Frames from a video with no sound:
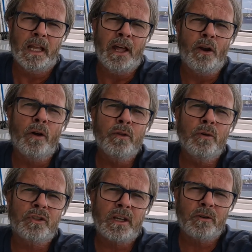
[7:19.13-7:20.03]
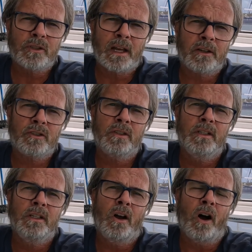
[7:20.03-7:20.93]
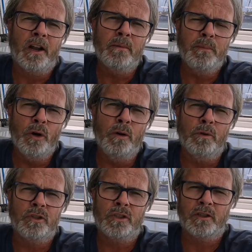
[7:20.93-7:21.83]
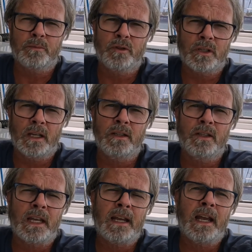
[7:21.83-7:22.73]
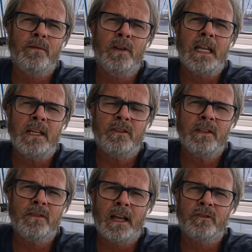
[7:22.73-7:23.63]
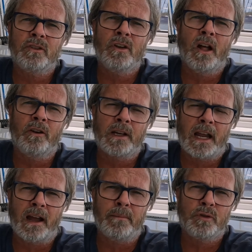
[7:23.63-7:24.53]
And although sales tax on a boat were 6%, they have an $18,000 cap.